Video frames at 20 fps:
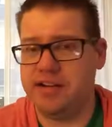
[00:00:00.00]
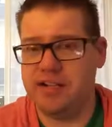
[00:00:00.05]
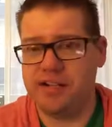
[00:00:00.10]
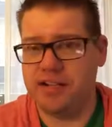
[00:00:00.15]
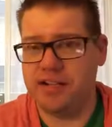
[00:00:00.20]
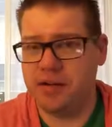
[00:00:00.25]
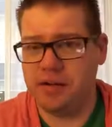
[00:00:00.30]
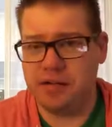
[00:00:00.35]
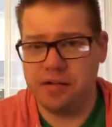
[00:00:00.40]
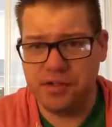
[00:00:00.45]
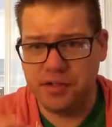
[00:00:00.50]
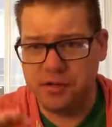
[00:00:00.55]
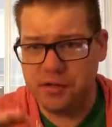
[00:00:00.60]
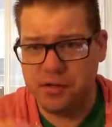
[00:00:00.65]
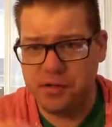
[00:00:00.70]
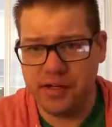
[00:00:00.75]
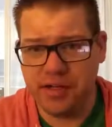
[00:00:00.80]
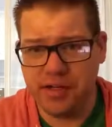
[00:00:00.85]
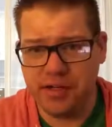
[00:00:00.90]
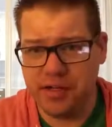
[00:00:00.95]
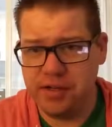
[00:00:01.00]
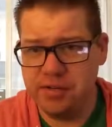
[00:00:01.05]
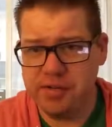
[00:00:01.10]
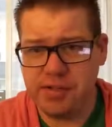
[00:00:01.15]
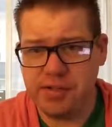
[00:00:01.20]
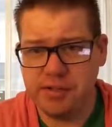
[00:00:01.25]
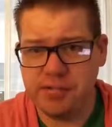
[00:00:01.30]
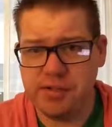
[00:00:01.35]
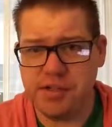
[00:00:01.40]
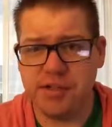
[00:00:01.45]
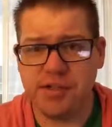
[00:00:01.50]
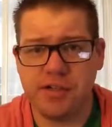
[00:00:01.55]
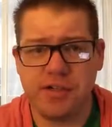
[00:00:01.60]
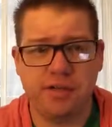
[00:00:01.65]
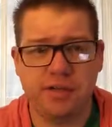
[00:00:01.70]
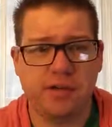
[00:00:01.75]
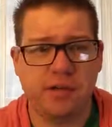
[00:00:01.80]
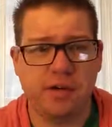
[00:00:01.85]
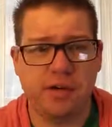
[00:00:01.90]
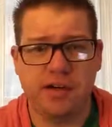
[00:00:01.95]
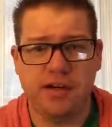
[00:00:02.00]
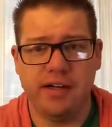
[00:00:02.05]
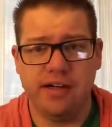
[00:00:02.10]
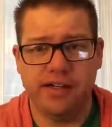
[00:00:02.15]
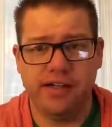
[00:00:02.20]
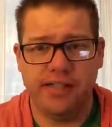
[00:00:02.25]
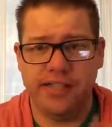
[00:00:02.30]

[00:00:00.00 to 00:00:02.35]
Just, do a quick YouTube search for